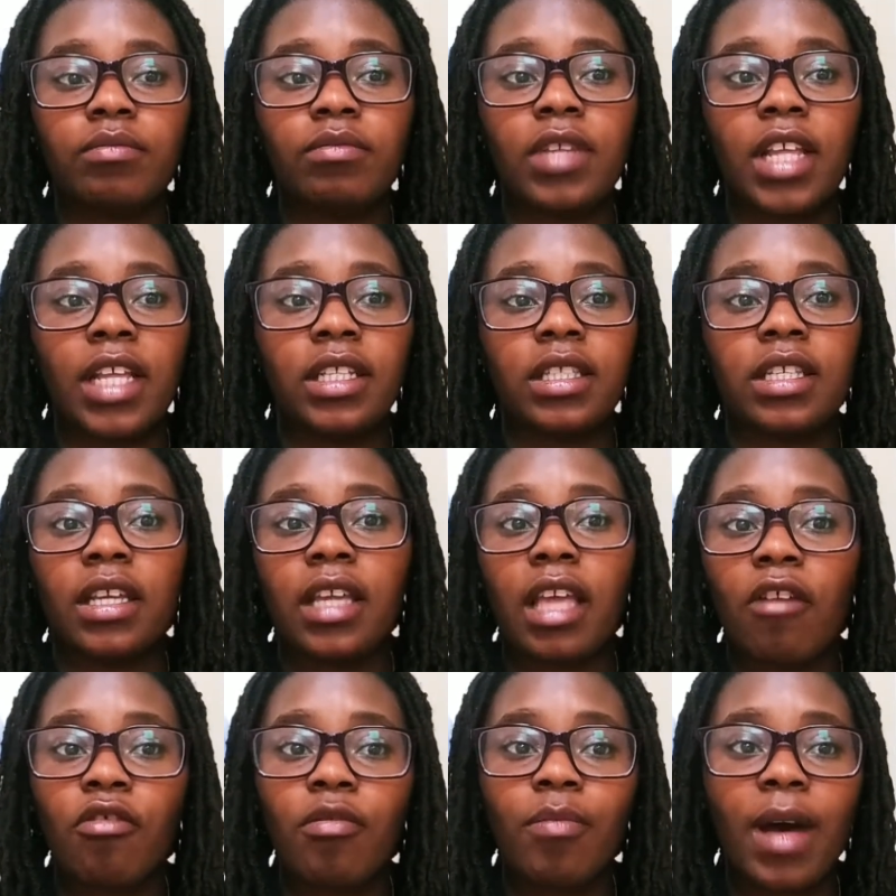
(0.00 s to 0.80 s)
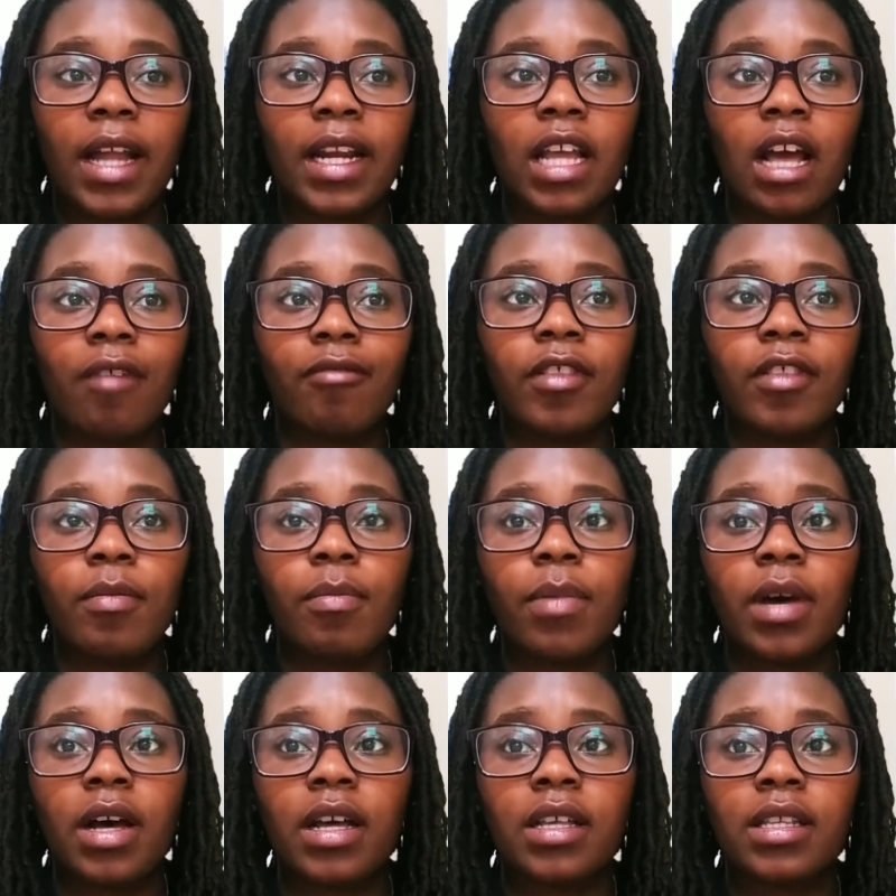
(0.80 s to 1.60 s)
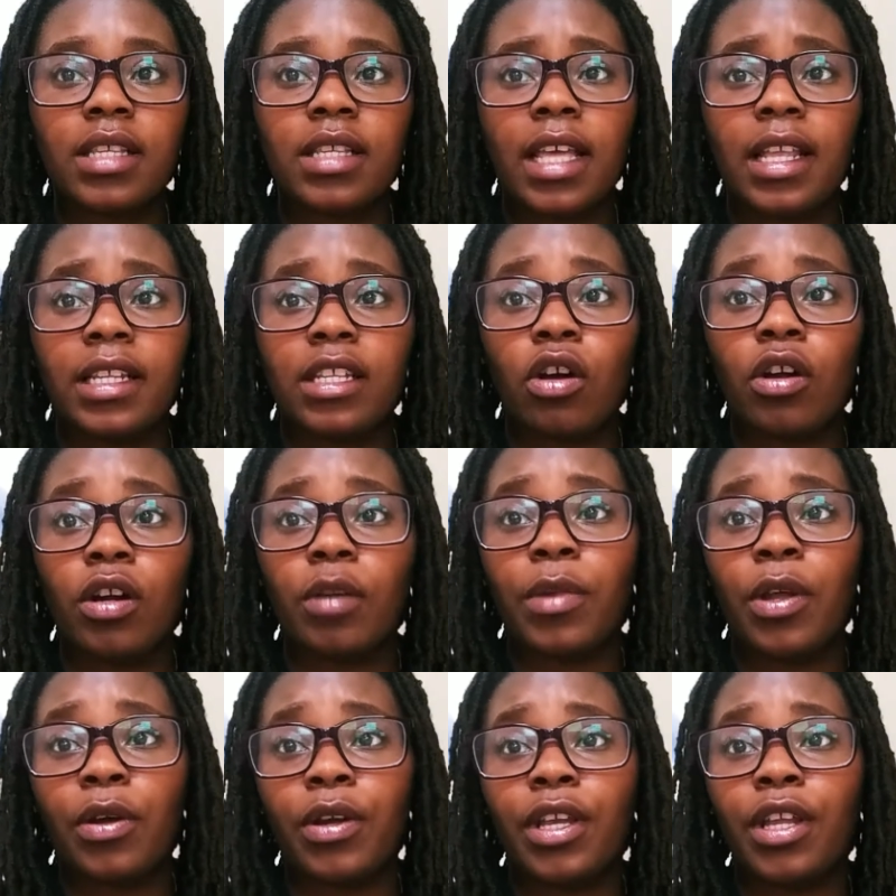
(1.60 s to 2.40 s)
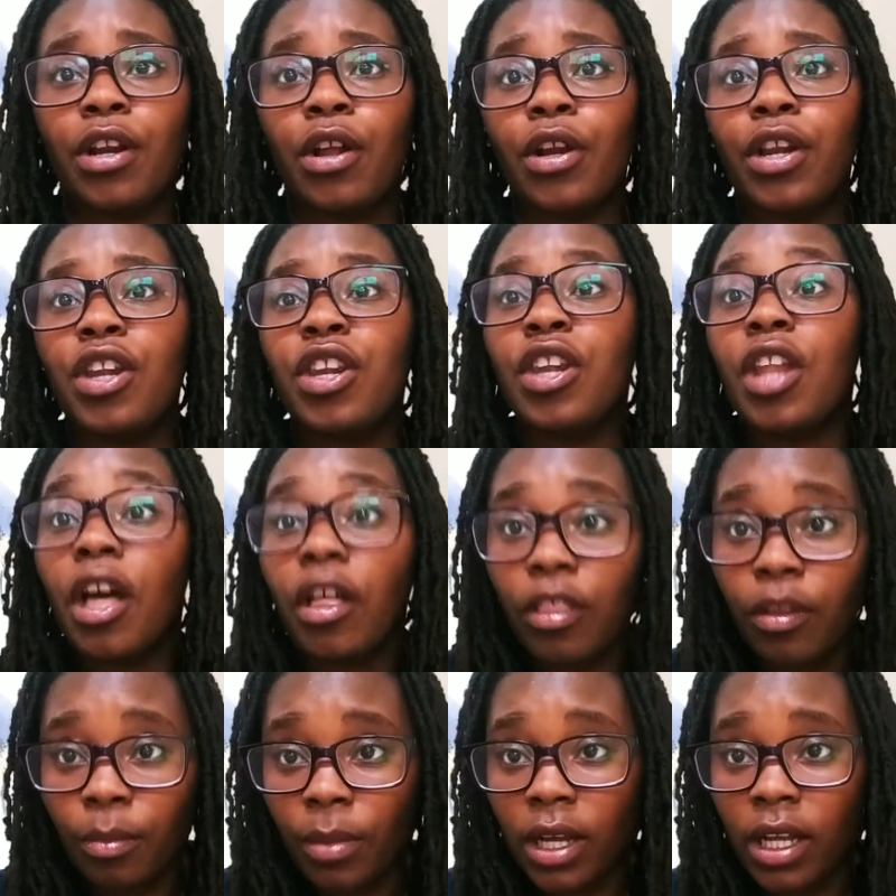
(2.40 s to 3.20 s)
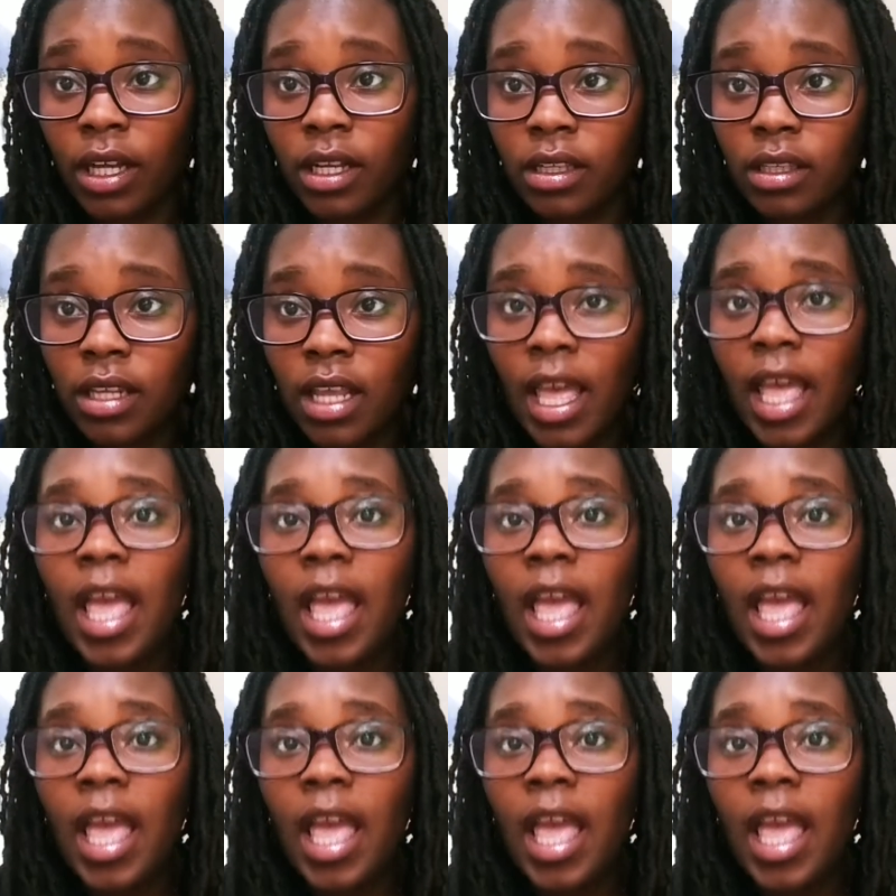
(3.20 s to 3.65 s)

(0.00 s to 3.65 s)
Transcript: took everybody off the bus and told them they were getting on another bus.